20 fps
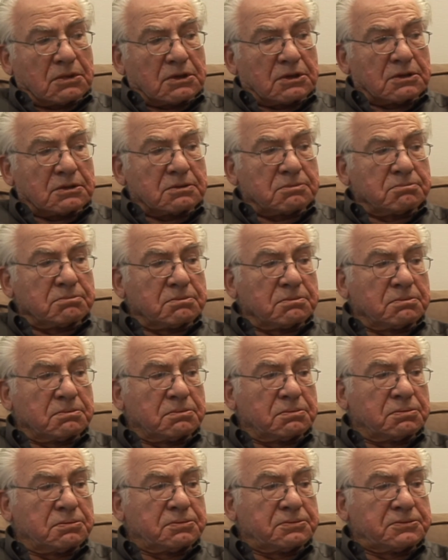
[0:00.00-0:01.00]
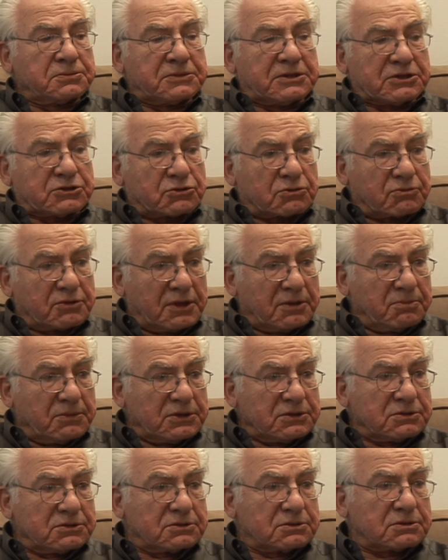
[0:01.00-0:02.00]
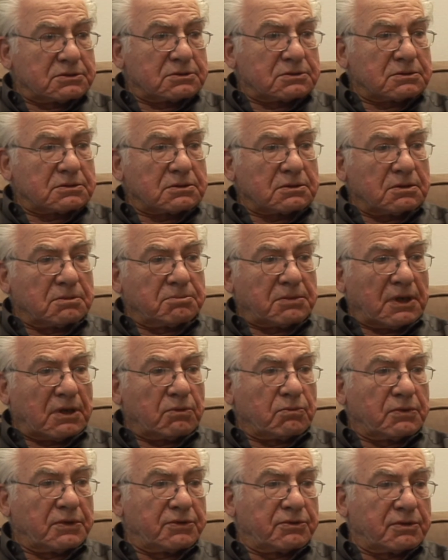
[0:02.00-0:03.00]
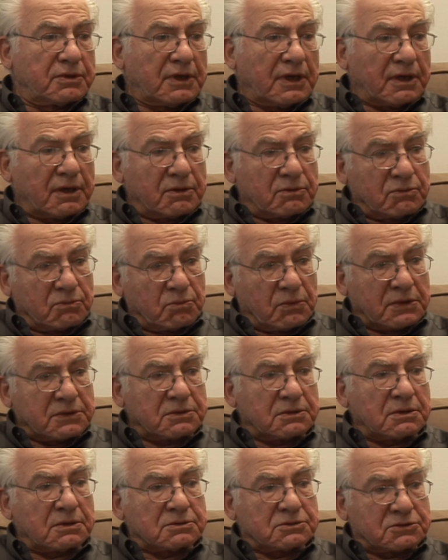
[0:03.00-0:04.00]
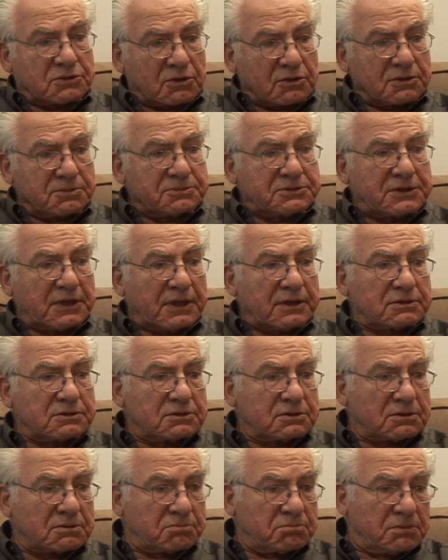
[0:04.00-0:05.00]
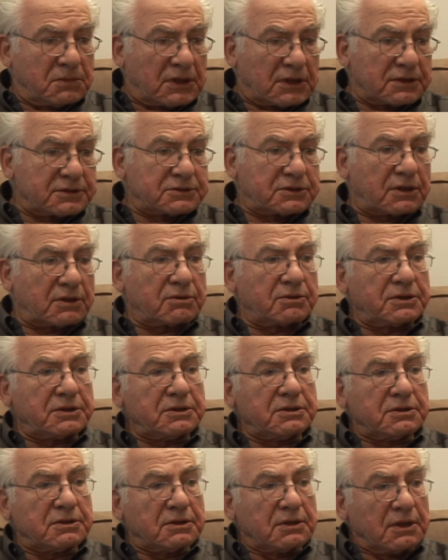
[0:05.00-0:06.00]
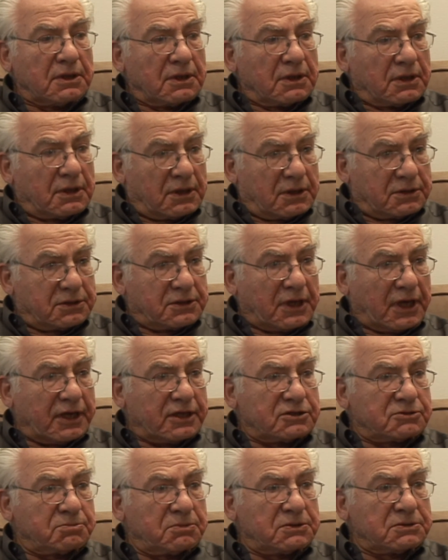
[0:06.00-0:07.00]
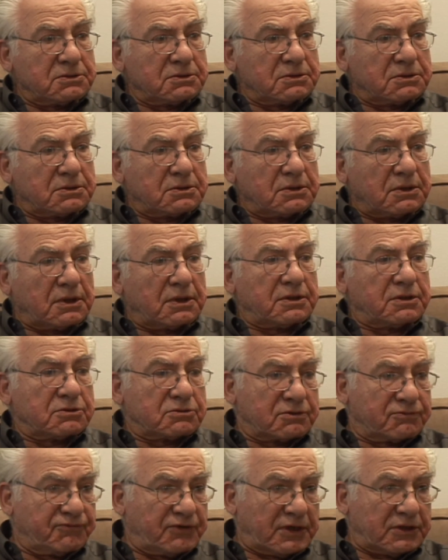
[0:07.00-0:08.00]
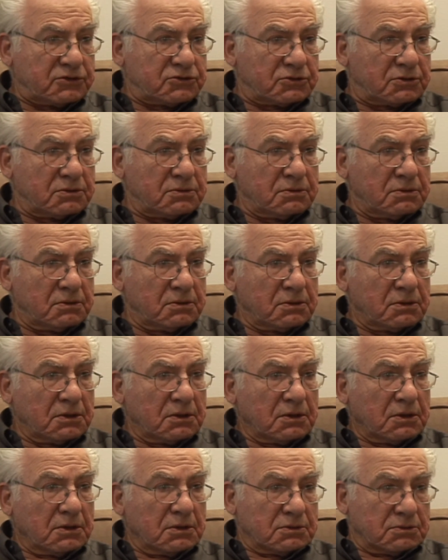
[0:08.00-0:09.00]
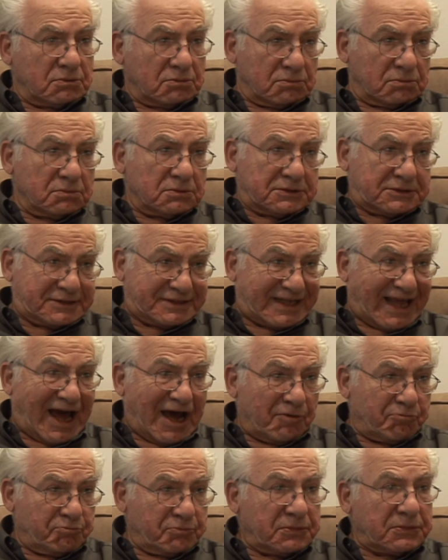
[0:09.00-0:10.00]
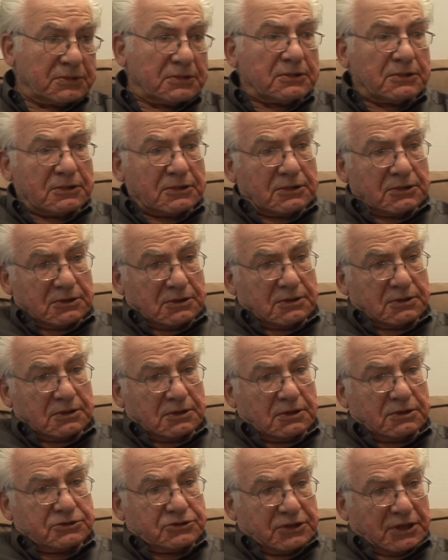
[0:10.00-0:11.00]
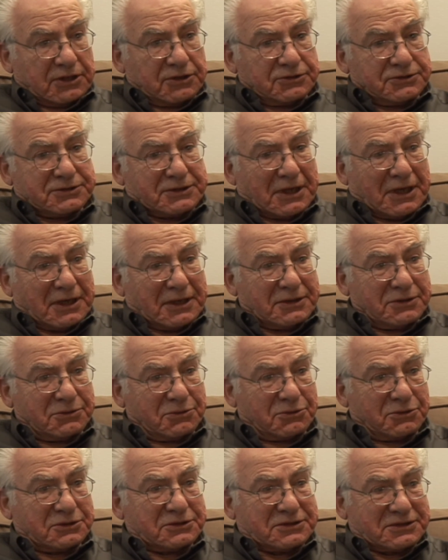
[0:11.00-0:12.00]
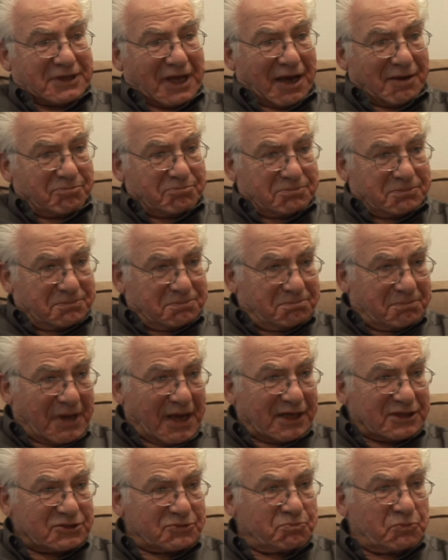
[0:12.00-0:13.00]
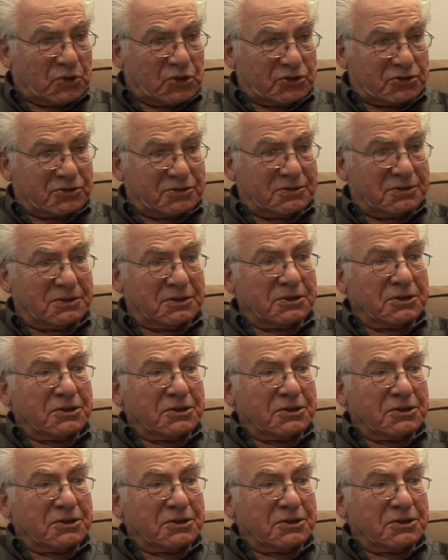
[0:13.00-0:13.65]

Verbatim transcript: um, disagreements about whether or not under what circumstances of military engagement mm. and intervention to stop a genocide or to stop mass murder